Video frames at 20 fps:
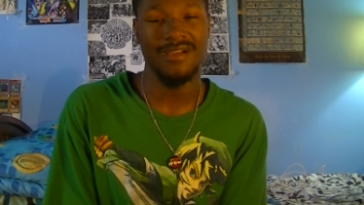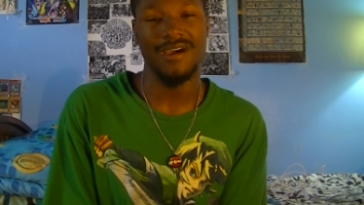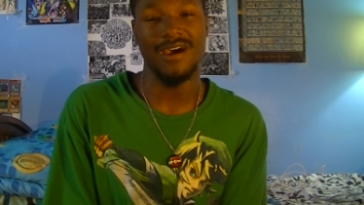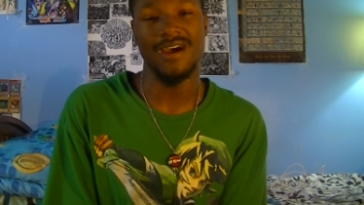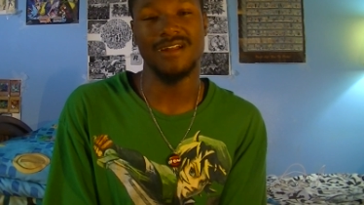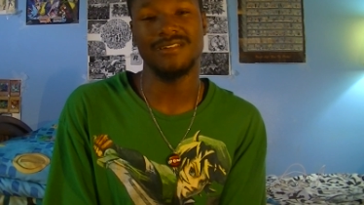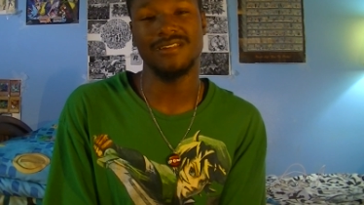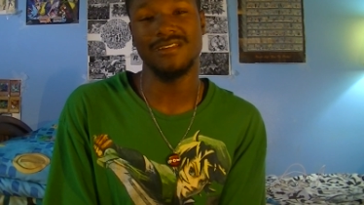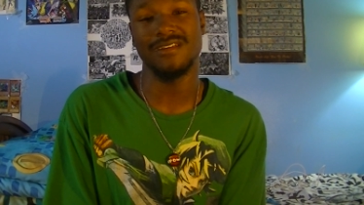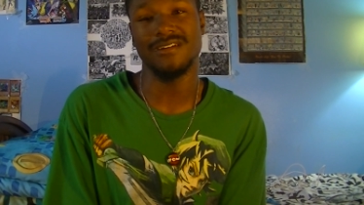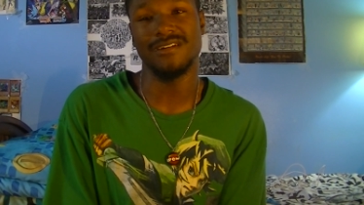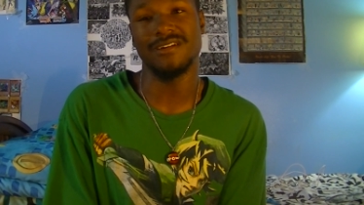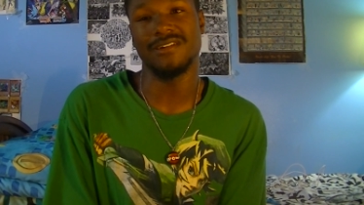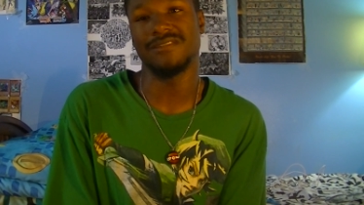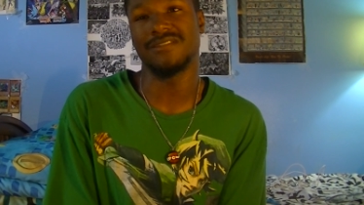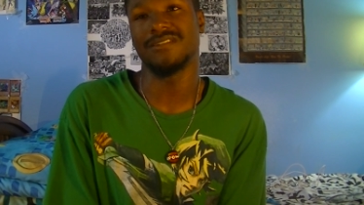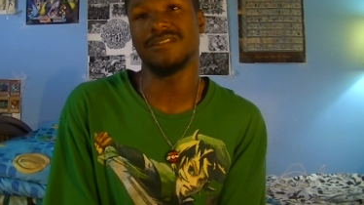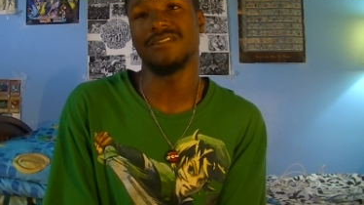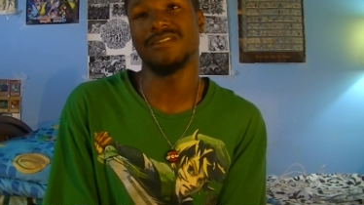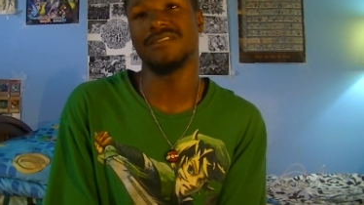I think
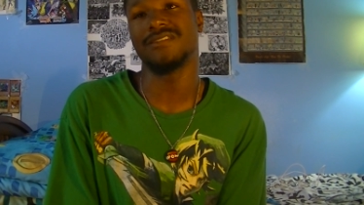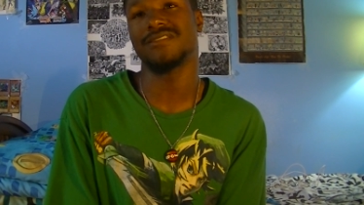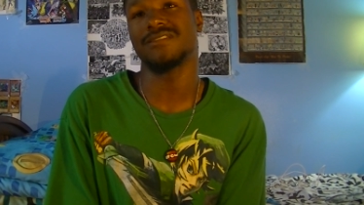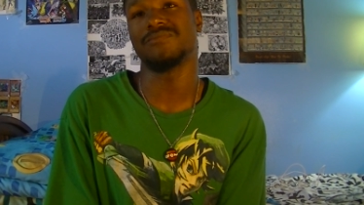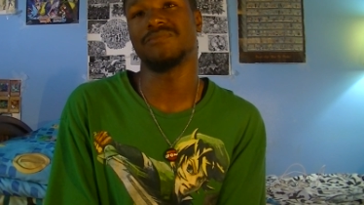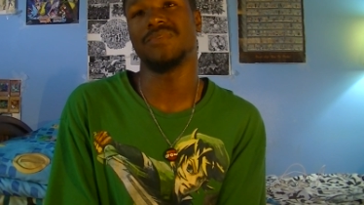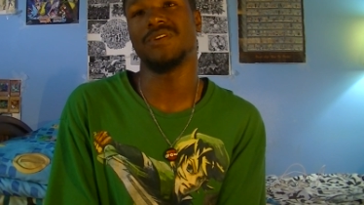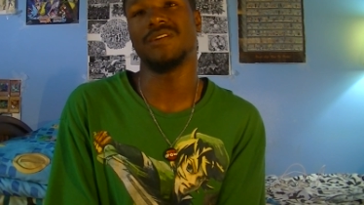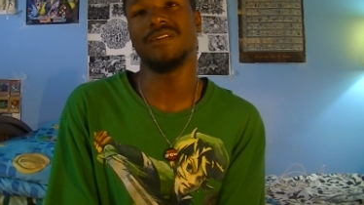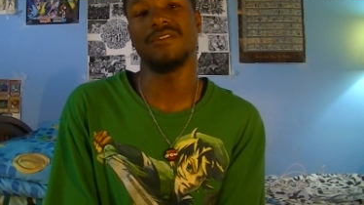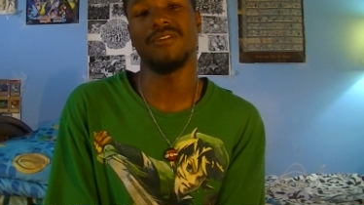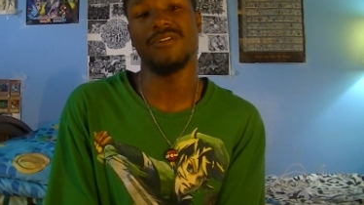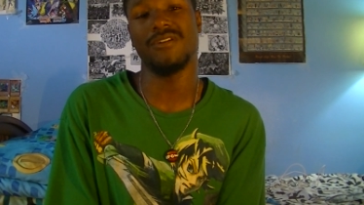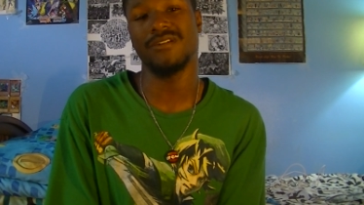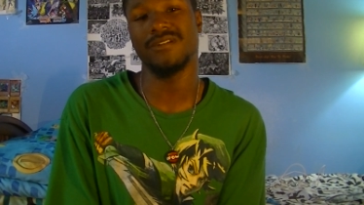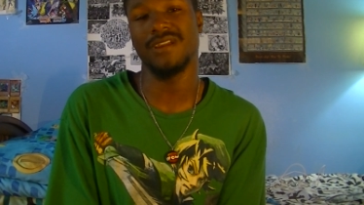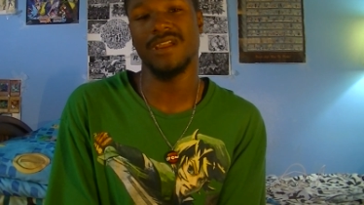as us being all